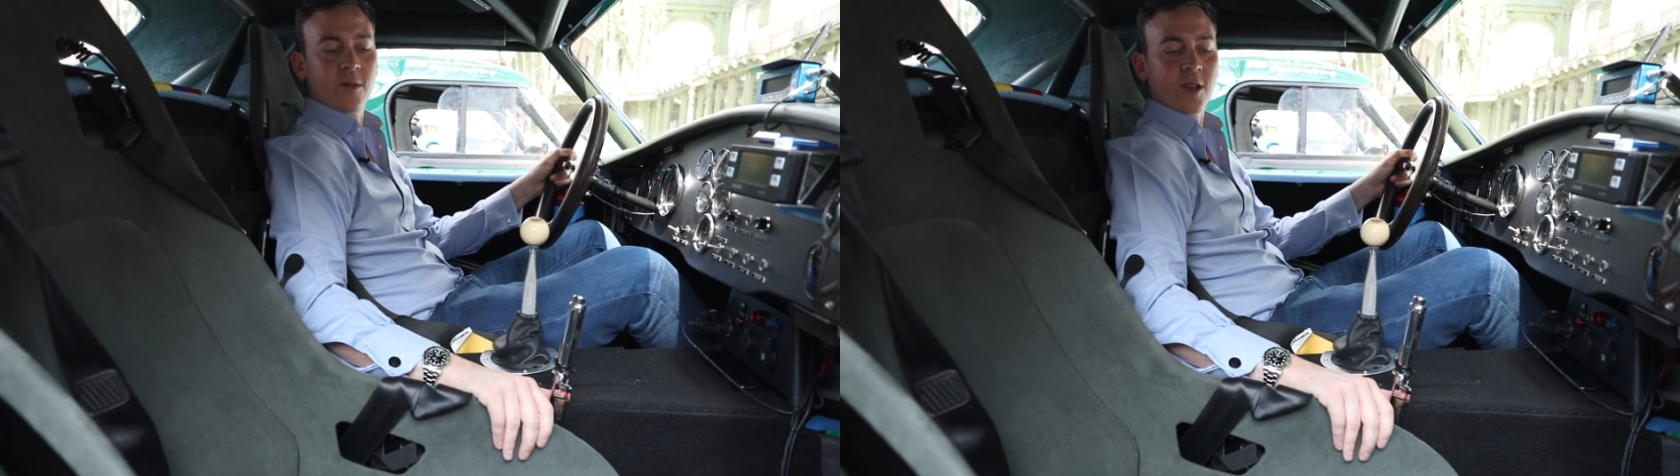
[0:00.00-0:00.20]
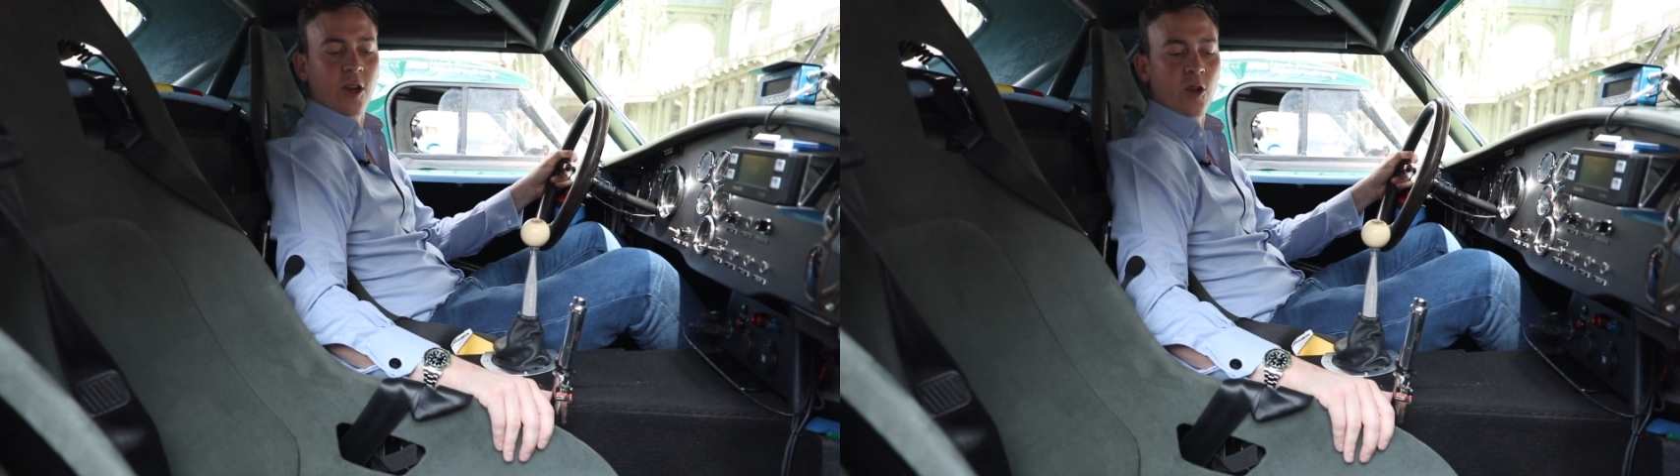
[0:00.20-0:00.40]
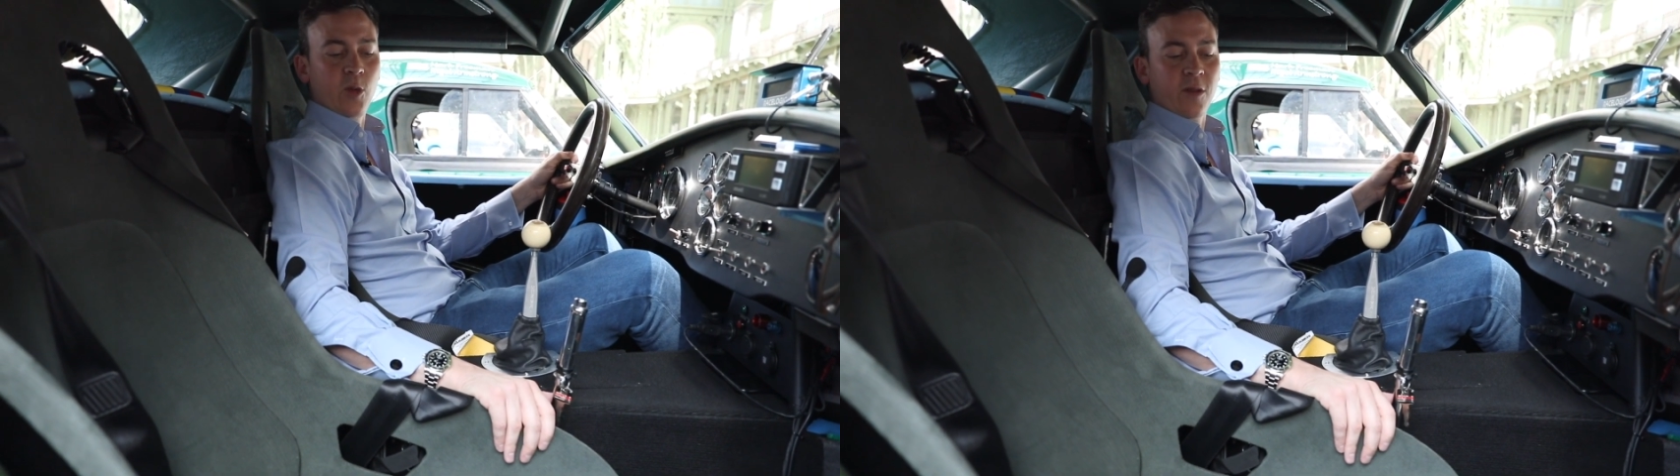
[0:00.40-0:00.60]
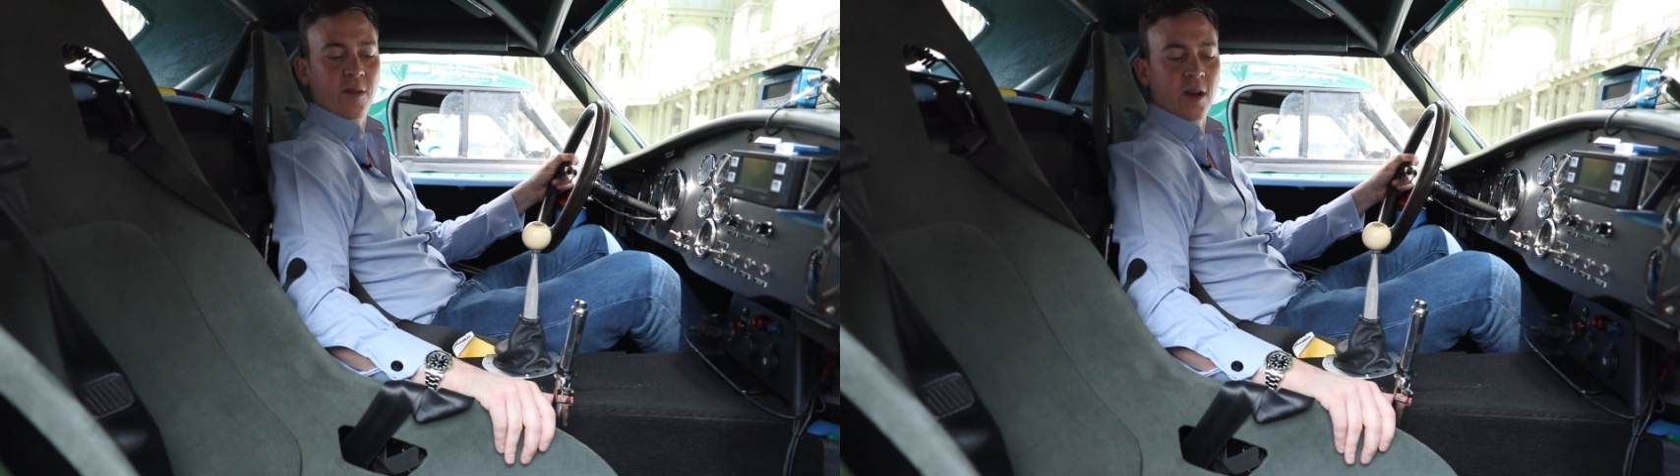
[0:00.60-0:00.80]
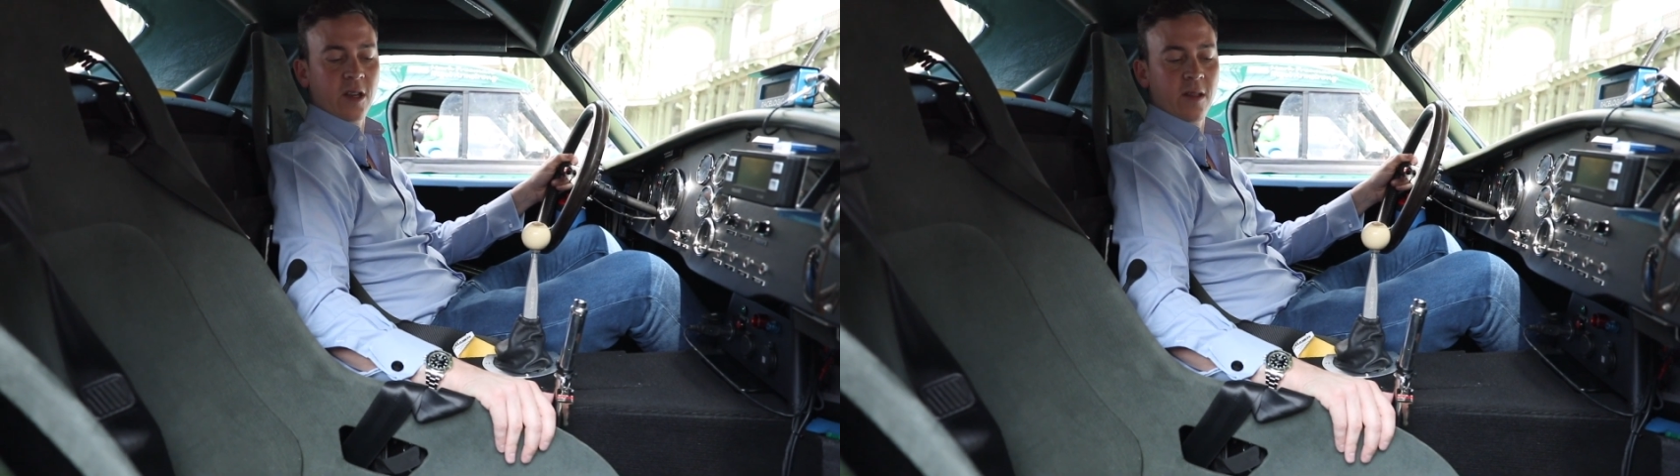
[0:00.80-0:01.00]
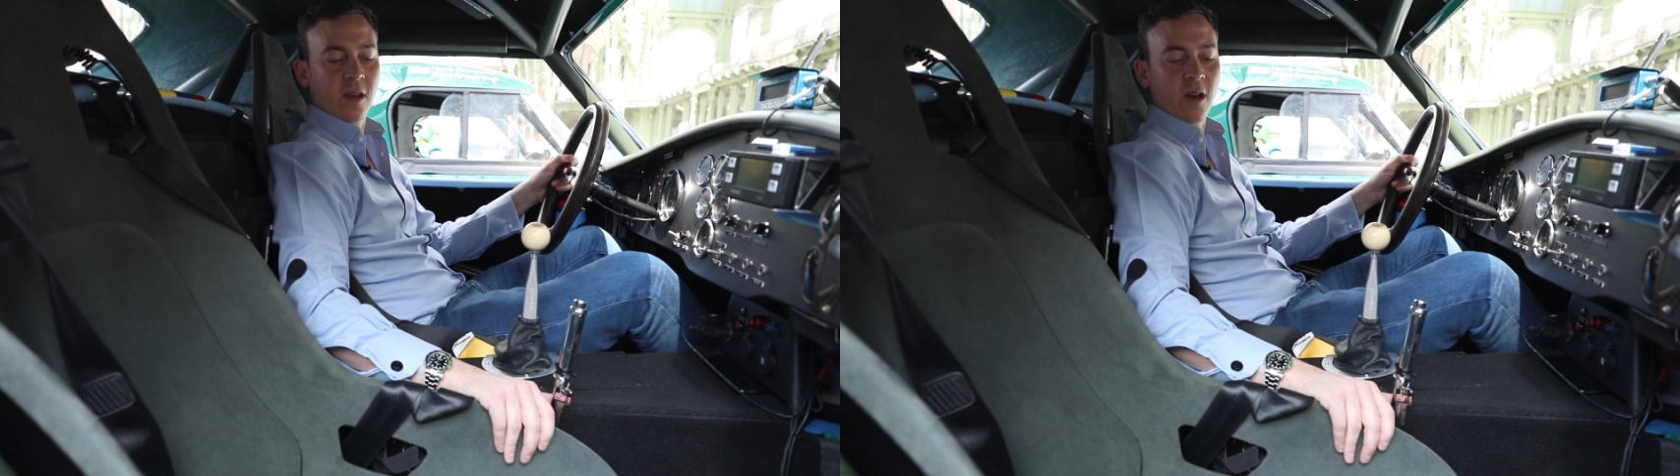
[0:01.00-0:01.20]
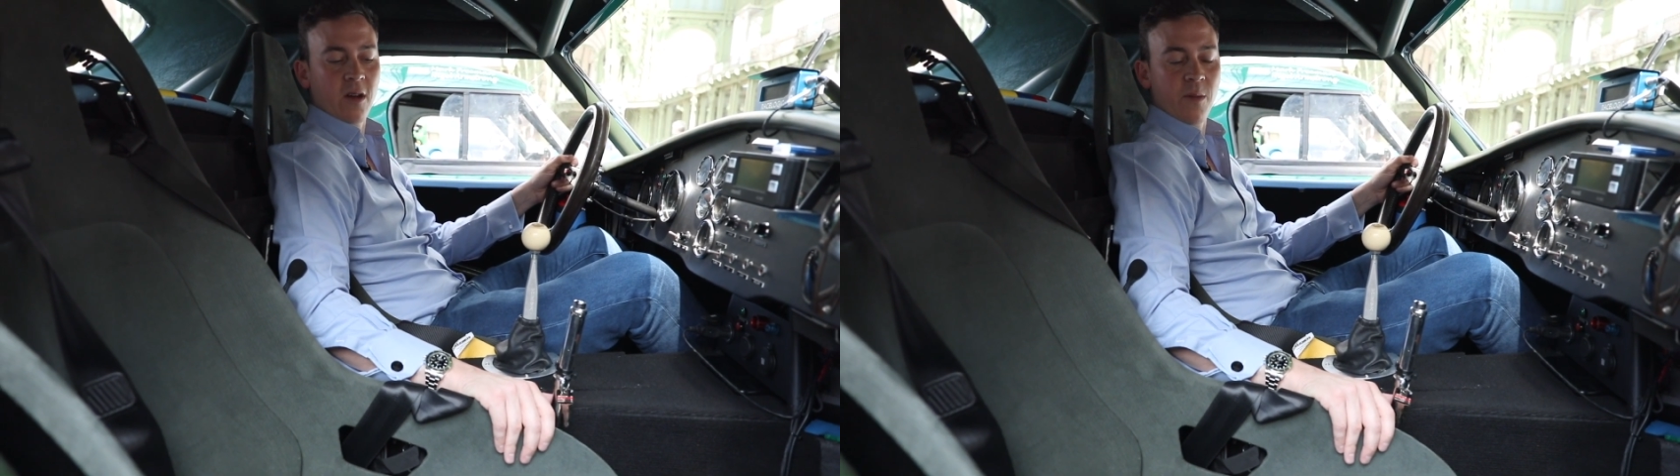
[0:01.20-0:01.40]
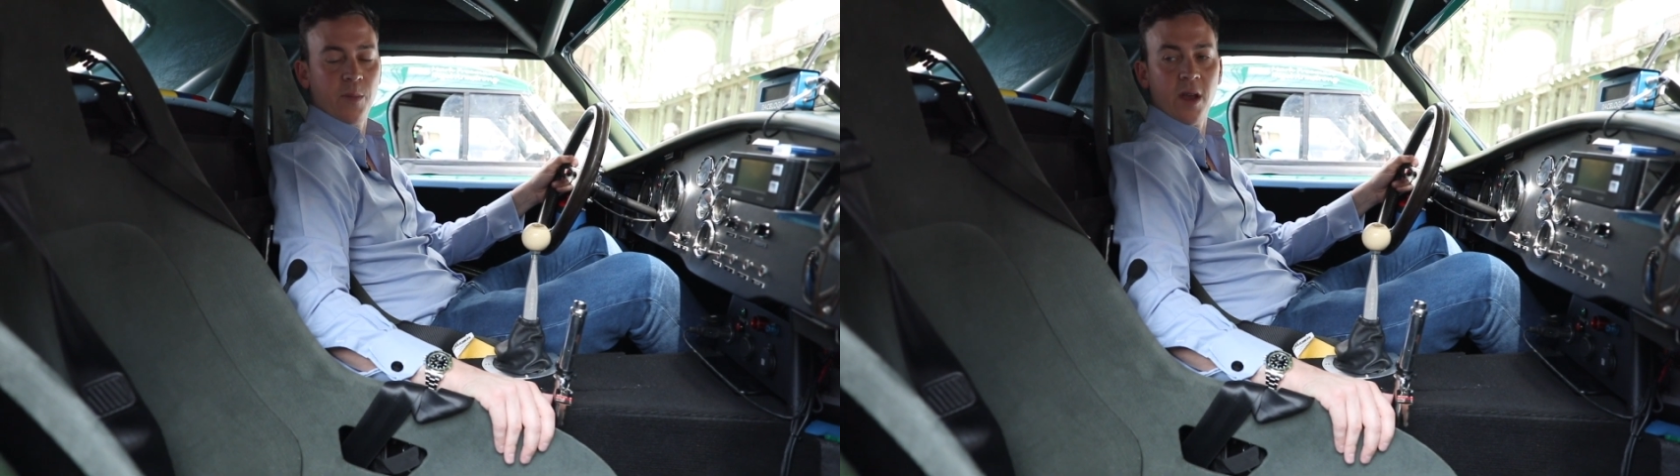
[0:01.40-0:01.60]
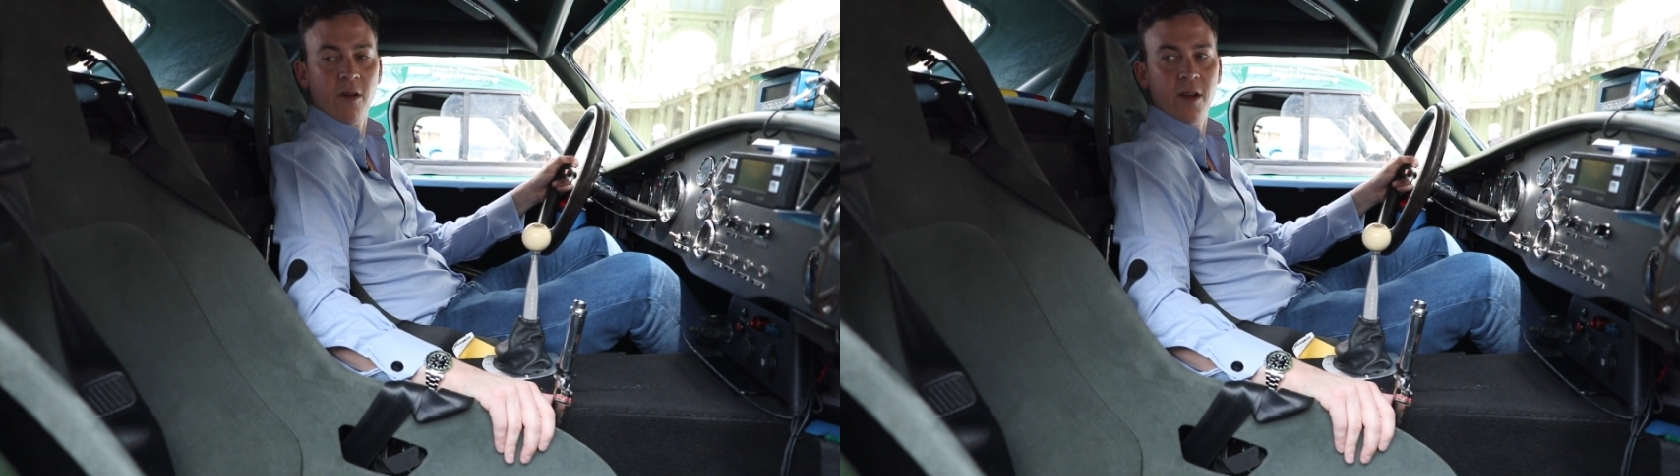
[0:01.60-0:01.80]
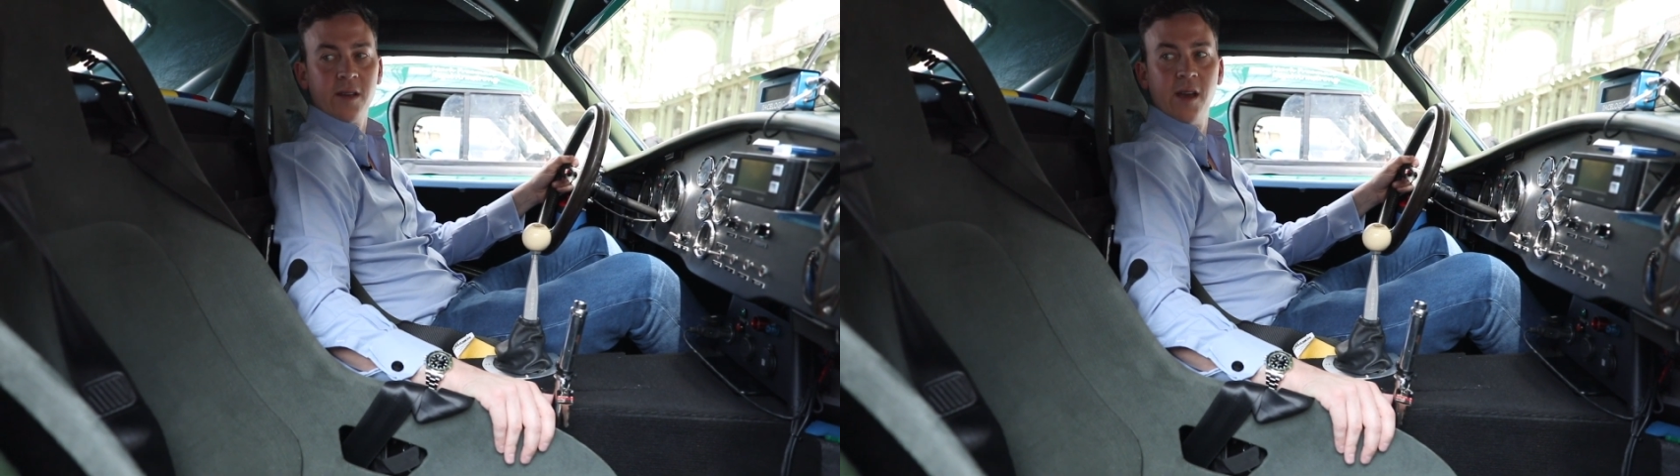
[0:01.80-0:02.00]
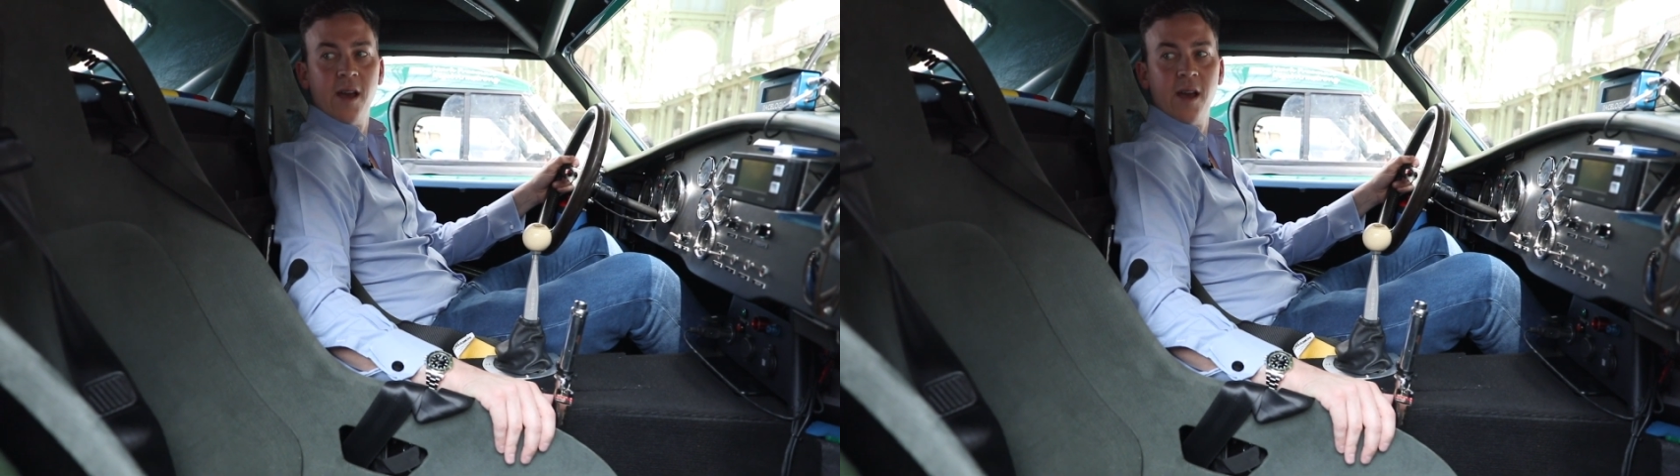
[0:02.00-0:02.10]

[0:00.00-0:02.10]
you would have found in the car in period.